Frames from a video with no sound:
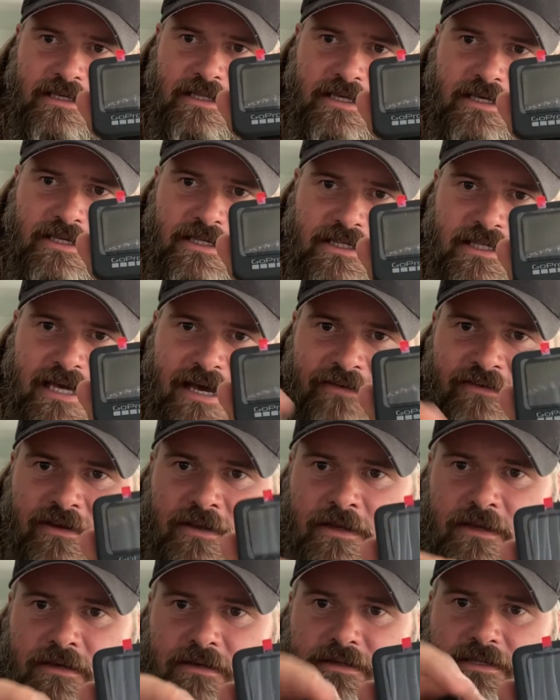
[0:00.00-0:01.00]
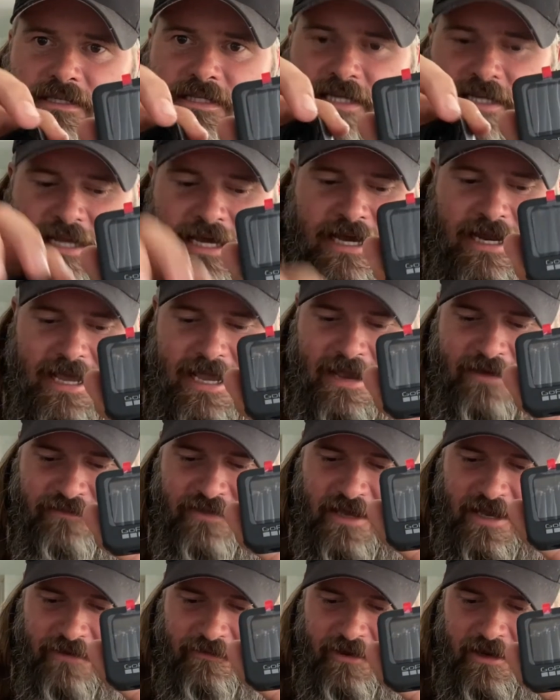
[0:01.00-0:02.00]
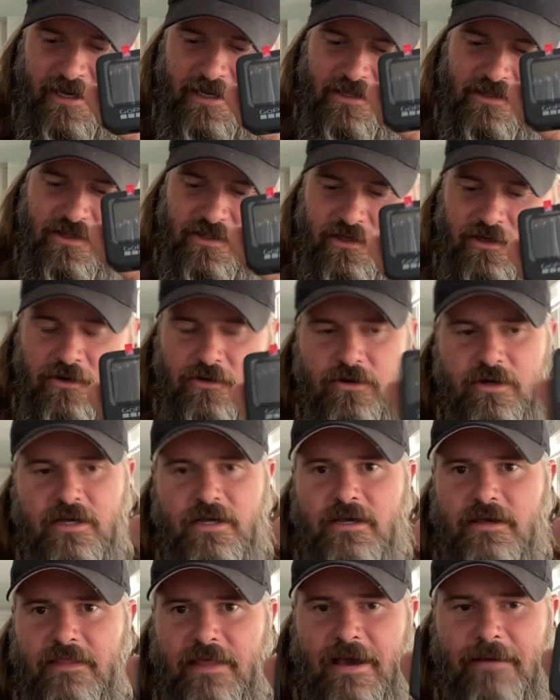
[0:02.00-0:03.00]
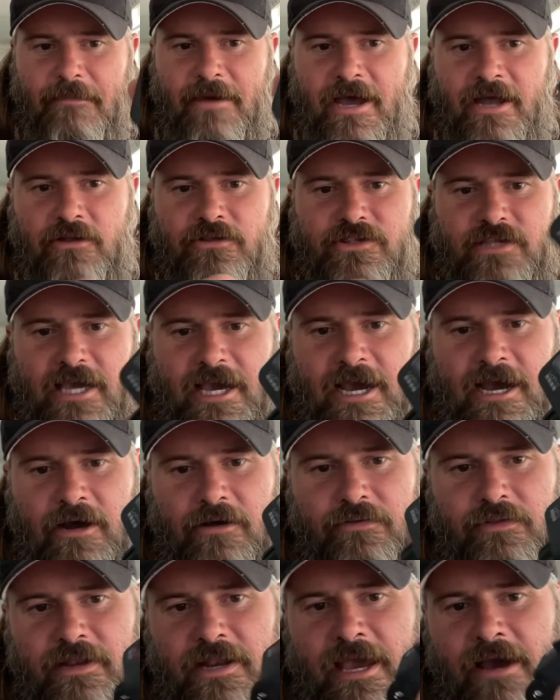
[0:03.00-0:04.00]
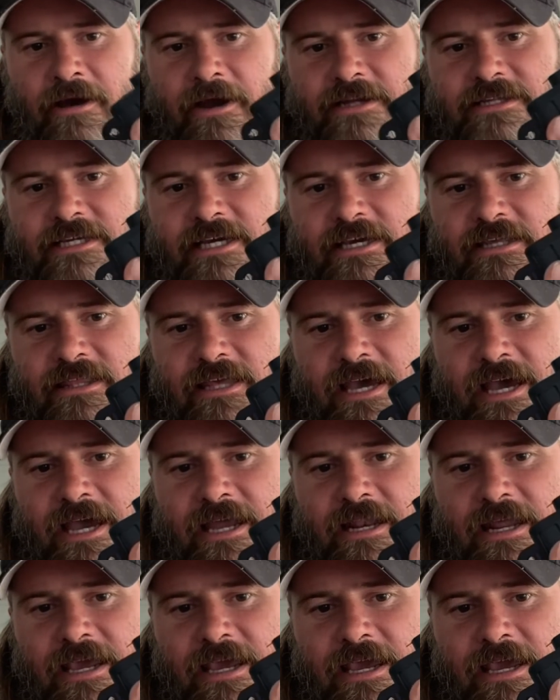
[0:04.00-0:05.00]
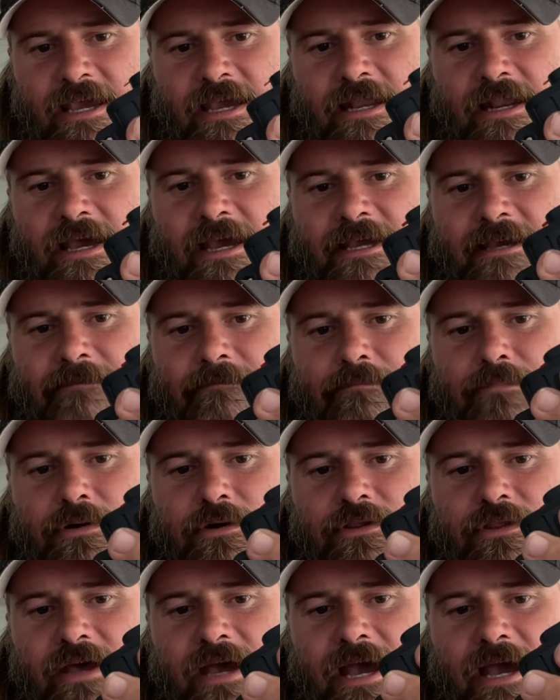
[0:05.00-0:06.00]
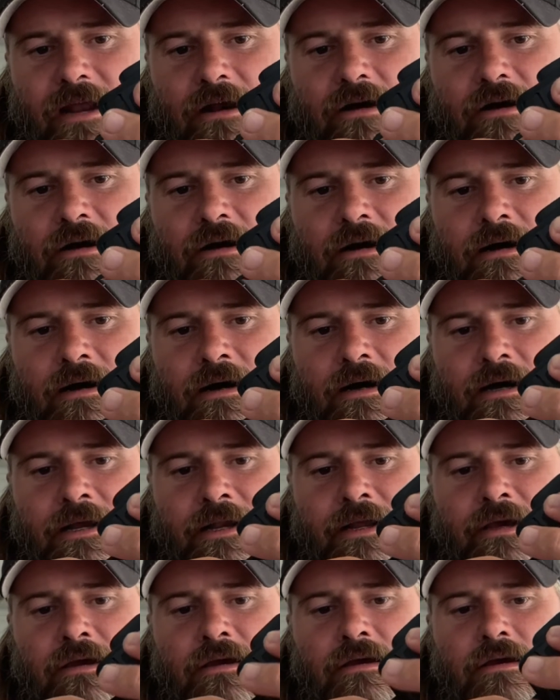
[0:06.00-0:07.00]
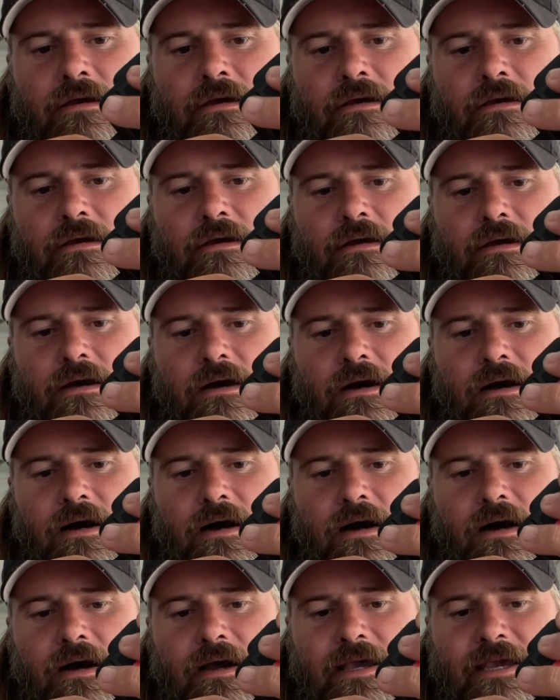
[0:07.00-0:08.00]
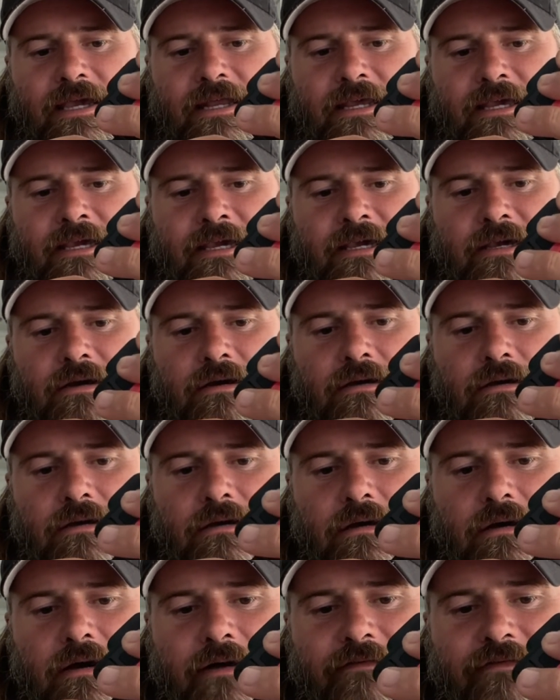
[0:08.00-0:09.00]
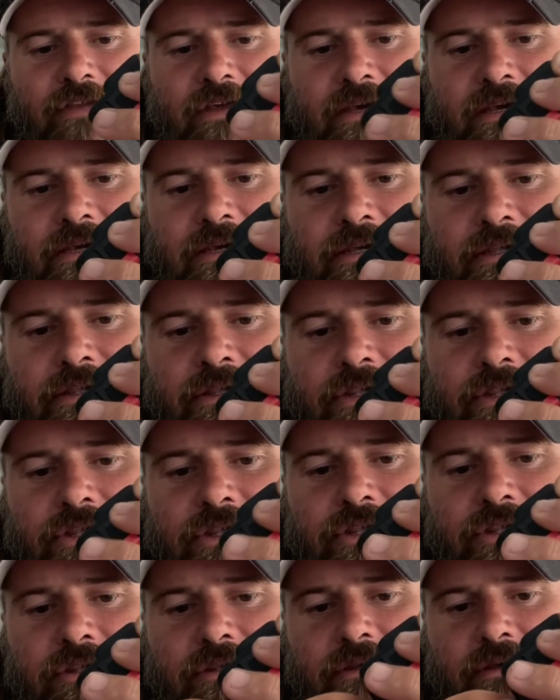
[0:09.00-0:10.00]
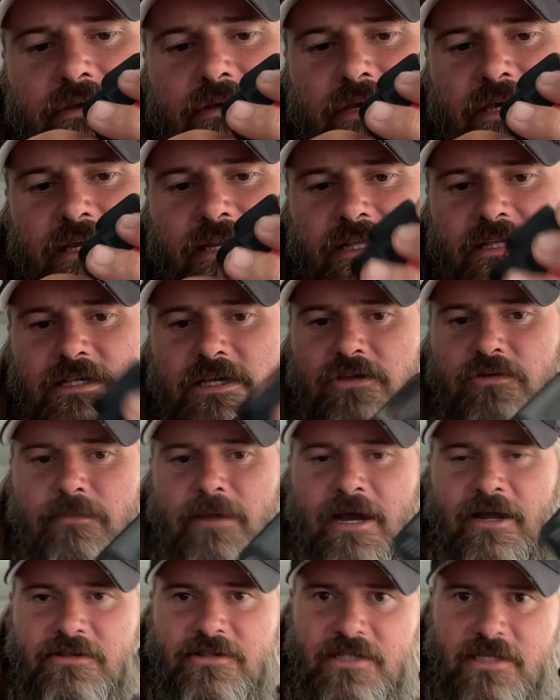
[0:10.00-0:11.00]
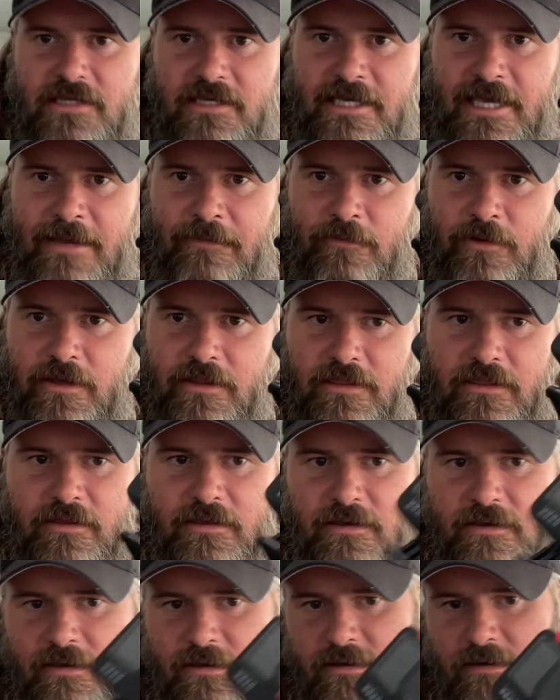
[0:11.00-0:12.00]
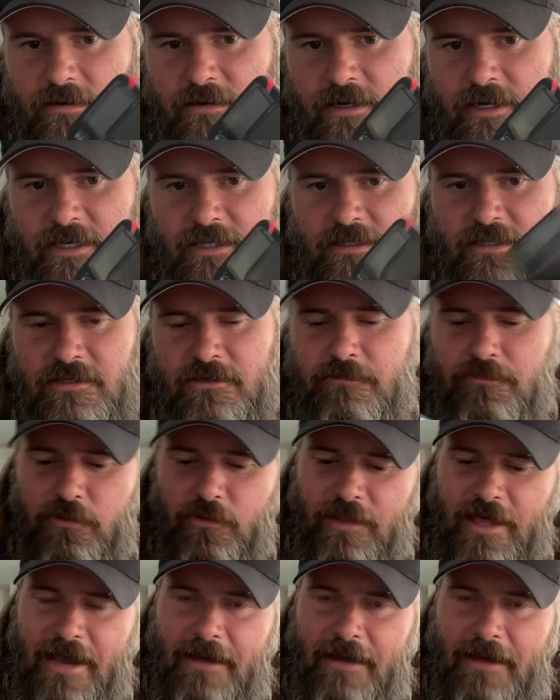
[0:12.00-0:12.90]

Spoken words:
the 7 did not have that, right? So that mounts out, and then now I take that and I can put that on any of these other mounts that it came with. All right, and then you pull